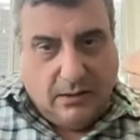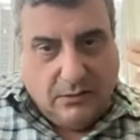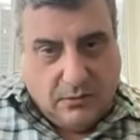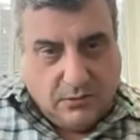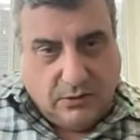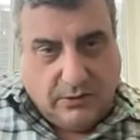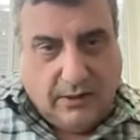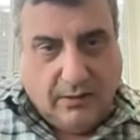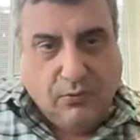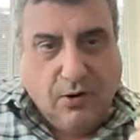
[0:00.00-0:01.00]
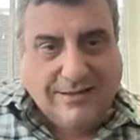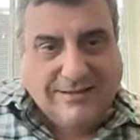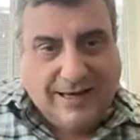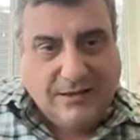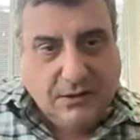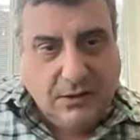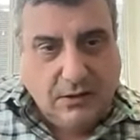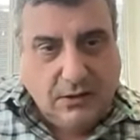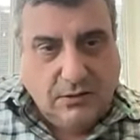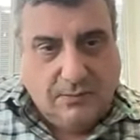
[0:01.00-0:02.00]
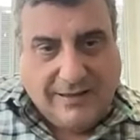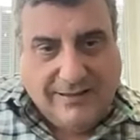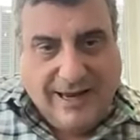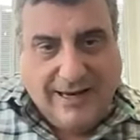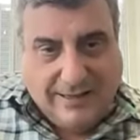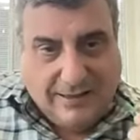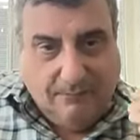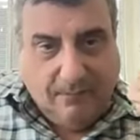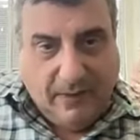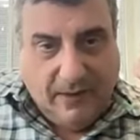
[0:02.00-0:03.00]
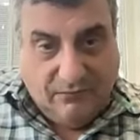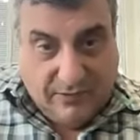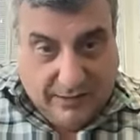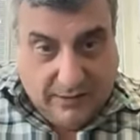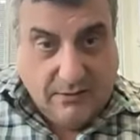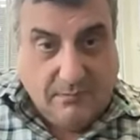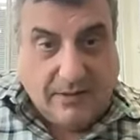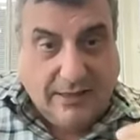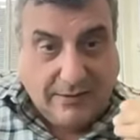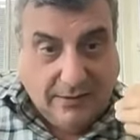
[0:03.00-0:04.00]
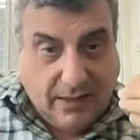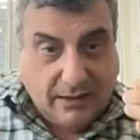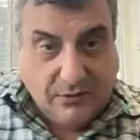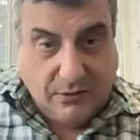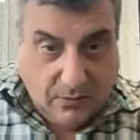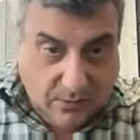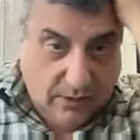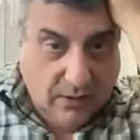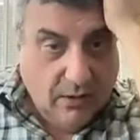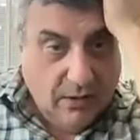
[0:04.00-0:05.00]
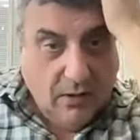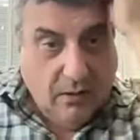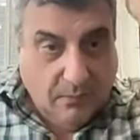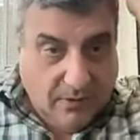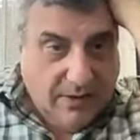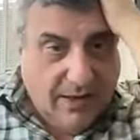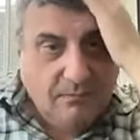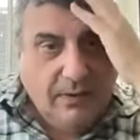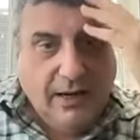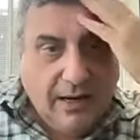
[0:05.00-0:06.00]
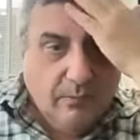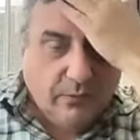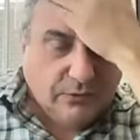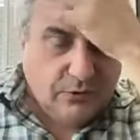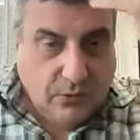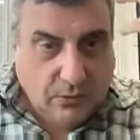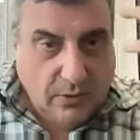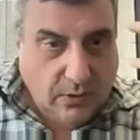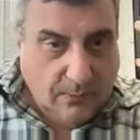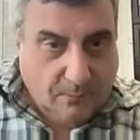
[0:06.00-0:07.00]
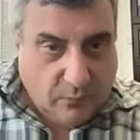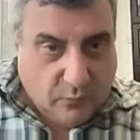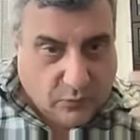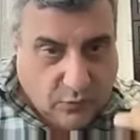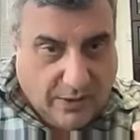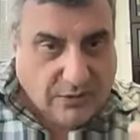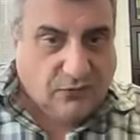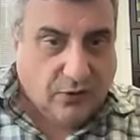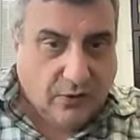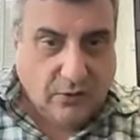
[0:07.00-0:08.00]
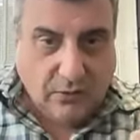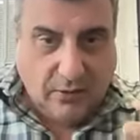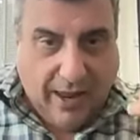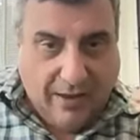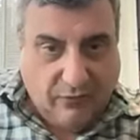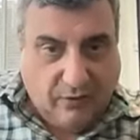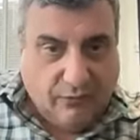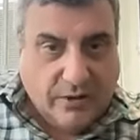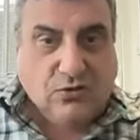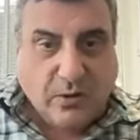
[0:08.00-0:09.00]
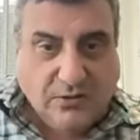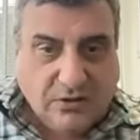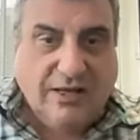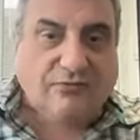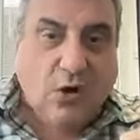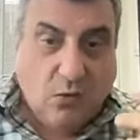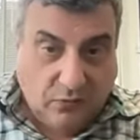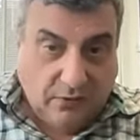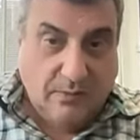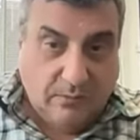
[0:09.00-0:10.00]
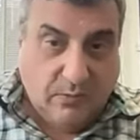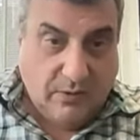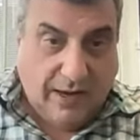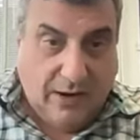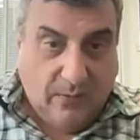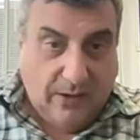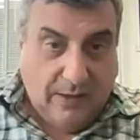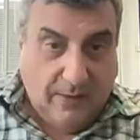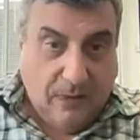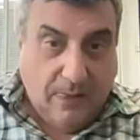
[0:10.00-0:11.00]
certainly in a process to maintain it if needed, maintain the continuity, but then being able to transfer, have enough resources left over, let me put it that way,